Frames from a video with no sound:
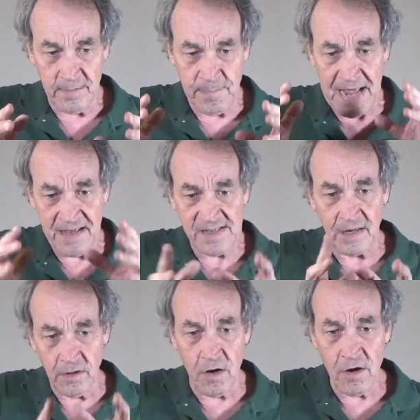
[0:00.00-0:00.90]
passing
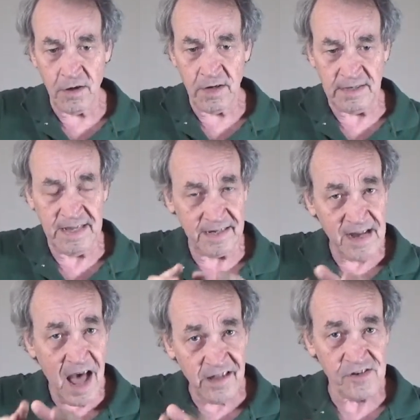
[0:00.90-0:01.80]
along a
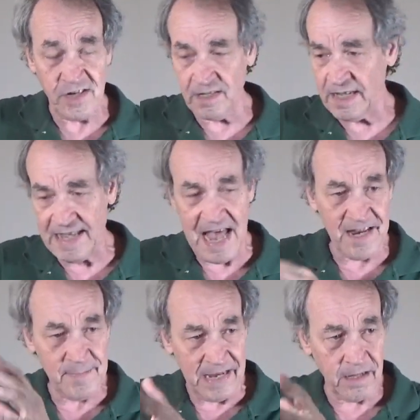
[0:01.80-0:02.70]
technology, like how to
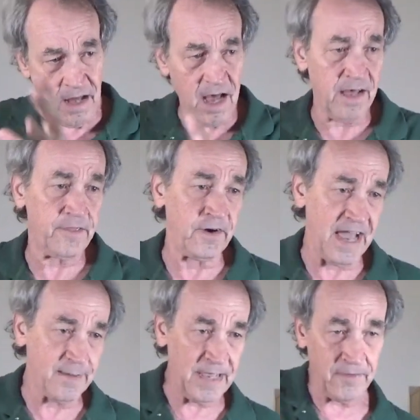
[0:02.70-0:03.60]
make cloth, or
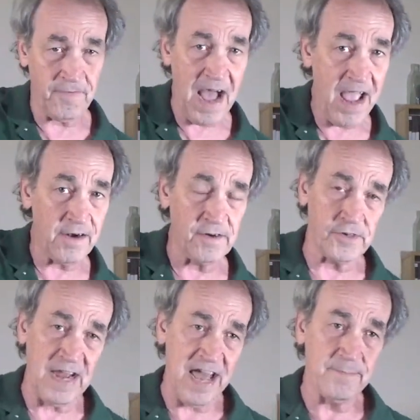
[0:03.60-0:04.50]
how to make fires,
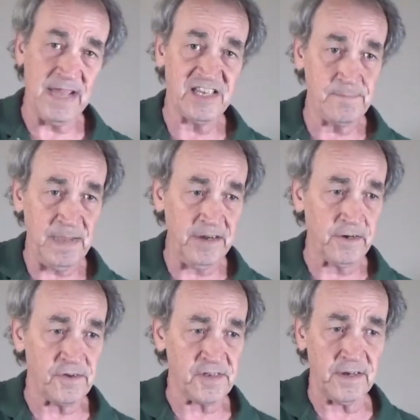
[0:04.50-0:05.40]
or how to make
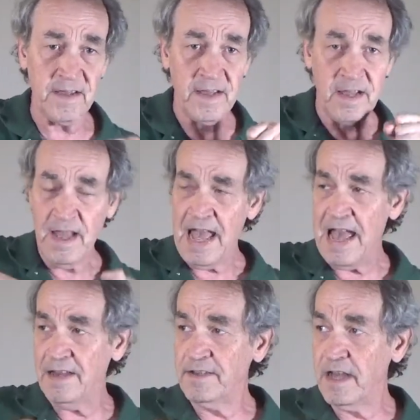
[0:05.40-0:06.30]
spears, and
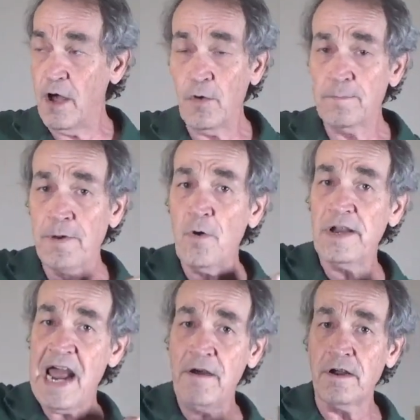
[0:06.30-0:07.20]
bow
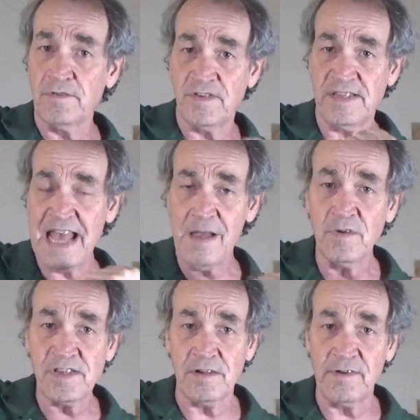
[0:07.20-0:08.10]
and arrows. That
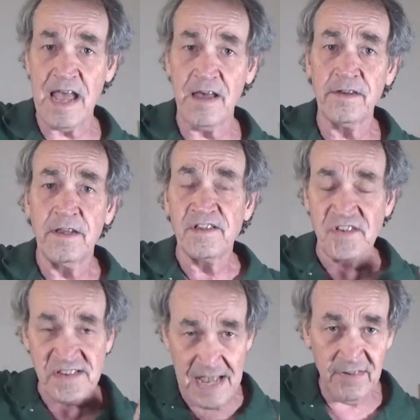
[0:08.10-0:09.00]
was around
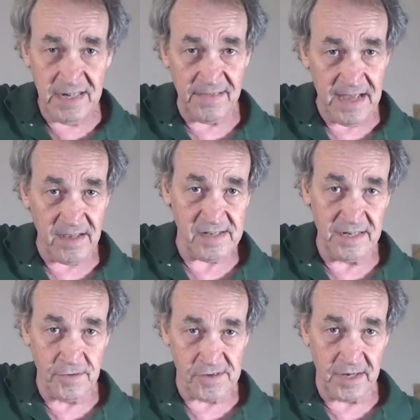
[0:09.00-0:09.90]
70,000
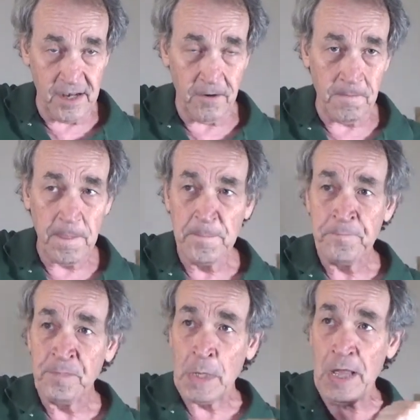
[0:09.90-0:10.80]
years ago.
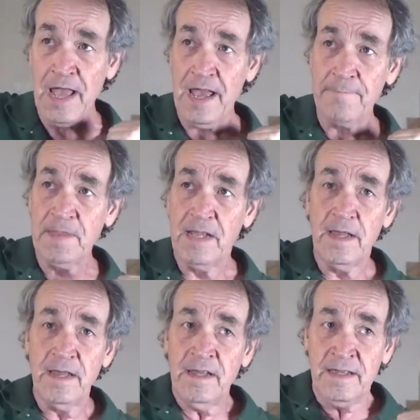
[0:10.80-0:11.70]
And
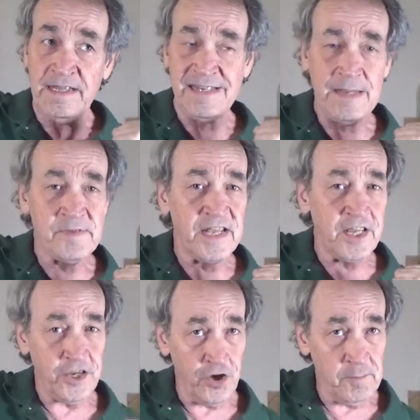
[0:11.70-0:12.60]
it seems that
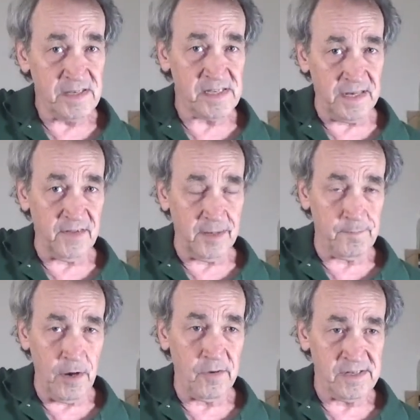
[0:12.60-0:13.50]
humans developed
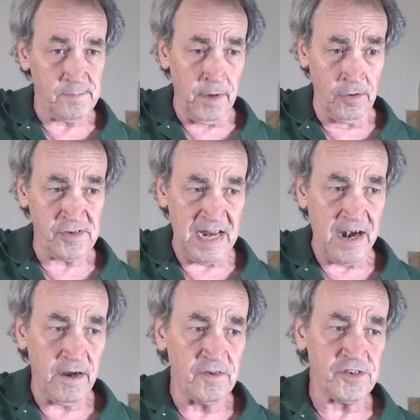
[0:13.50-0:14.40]
bows and
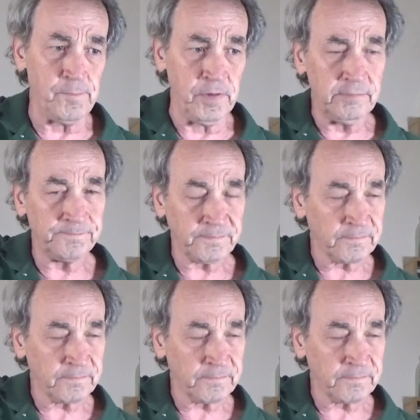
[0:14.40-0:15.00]
arrows, but